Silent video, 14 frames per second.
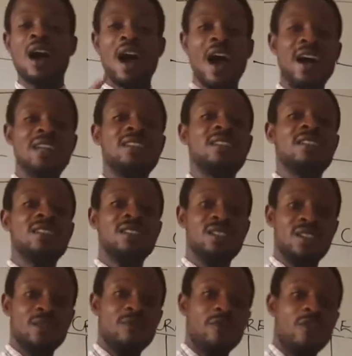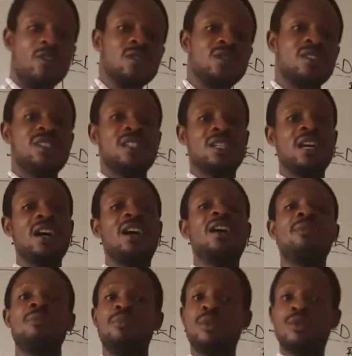and the funds that
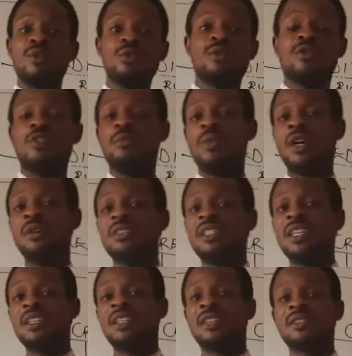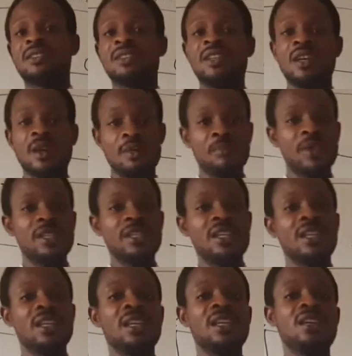are borrowed from outsiders.
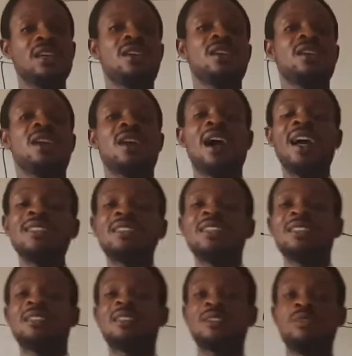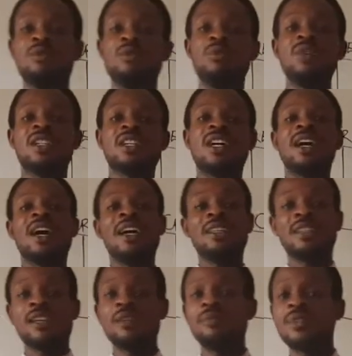Basically, assets which are
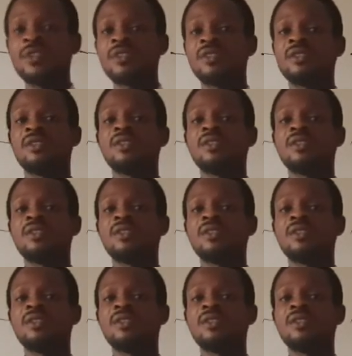items